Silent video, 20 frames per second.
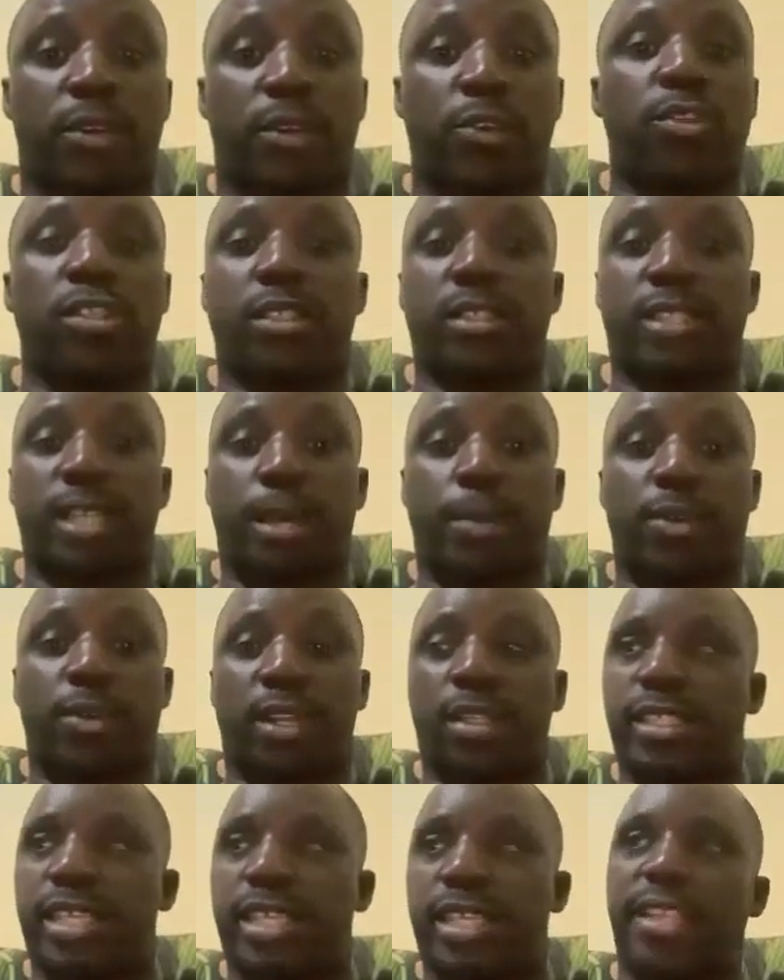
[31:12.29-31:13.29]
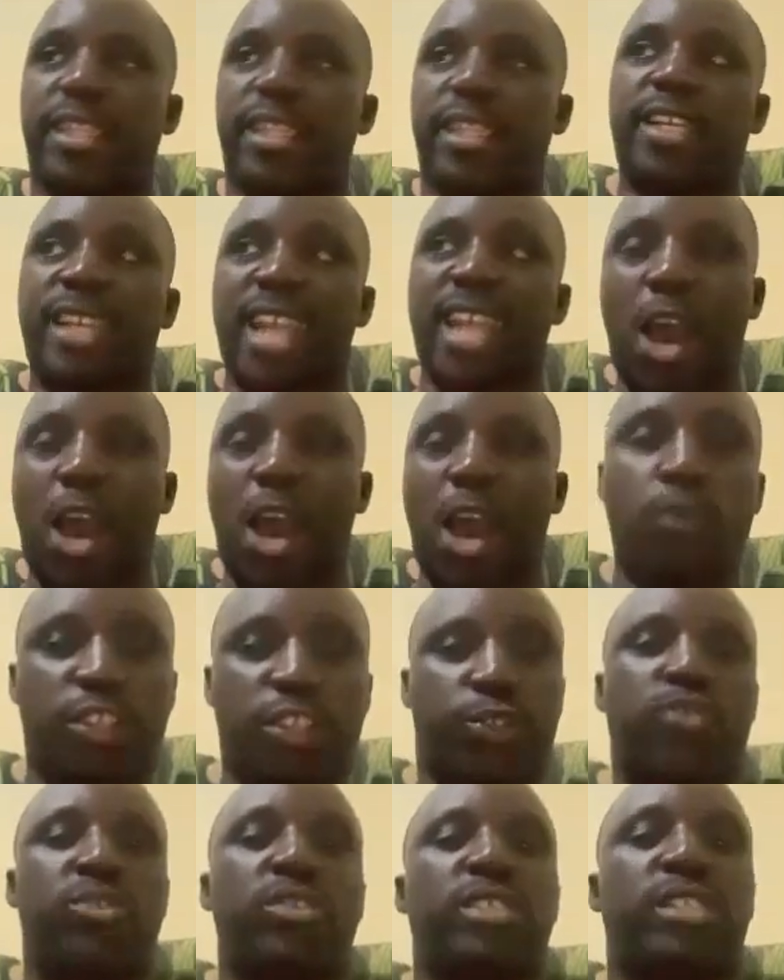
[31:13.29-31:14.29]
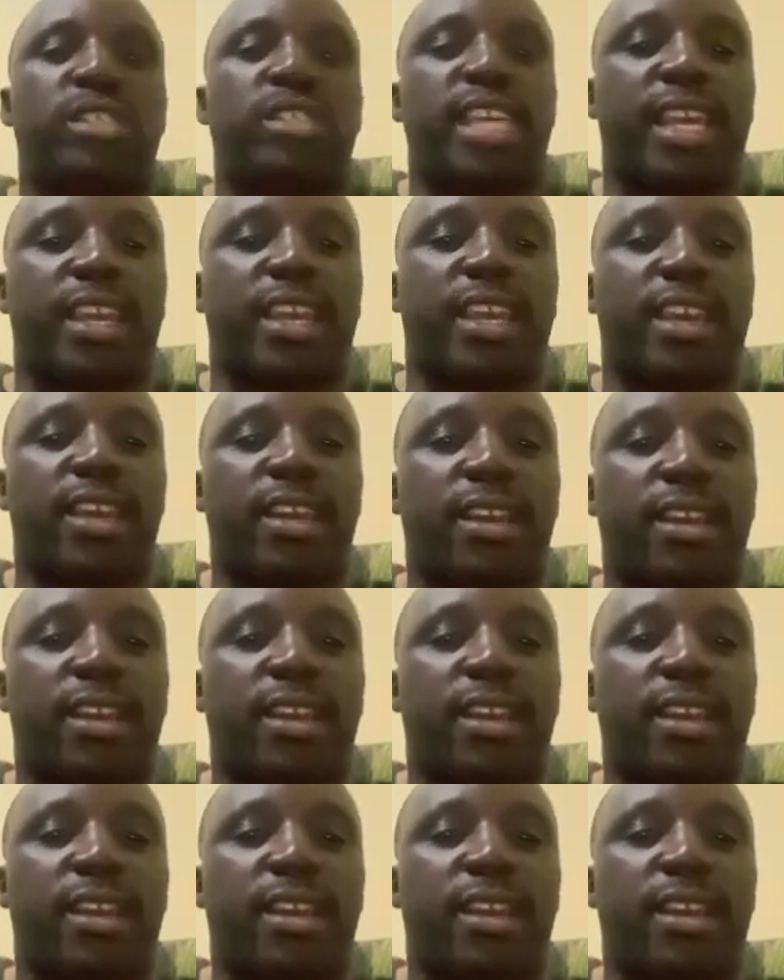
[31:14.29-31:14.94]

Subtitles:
Not somebody saying that now we should sing.